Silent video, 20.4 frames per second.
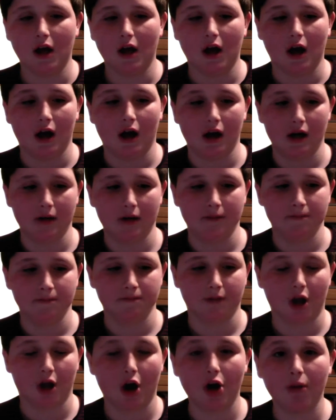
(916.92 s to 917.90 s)
Um,
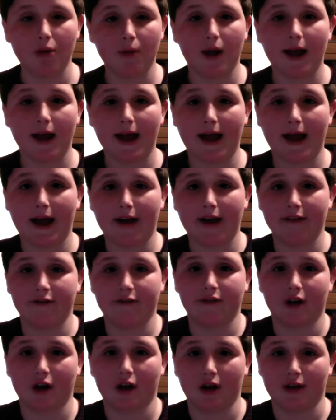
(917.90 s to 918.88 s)
I hope I have
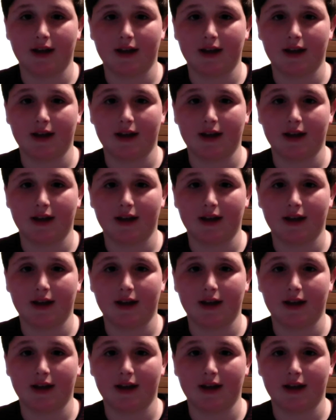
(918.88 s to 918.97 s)
uh,